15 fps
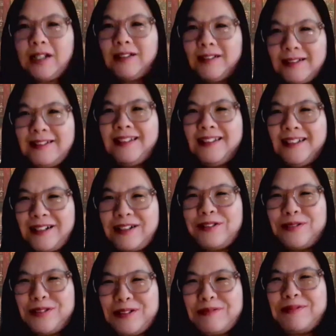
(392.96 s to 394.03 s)
yeah, yeah, yeah,
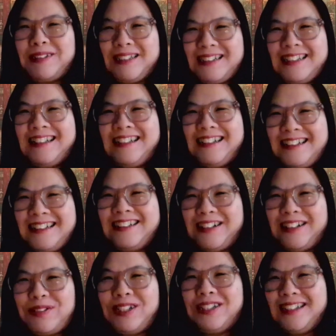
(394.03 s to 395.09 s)
I know what you mean. Yeah,
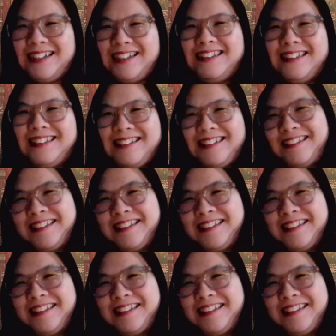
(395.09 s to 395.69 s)
yeah I've done that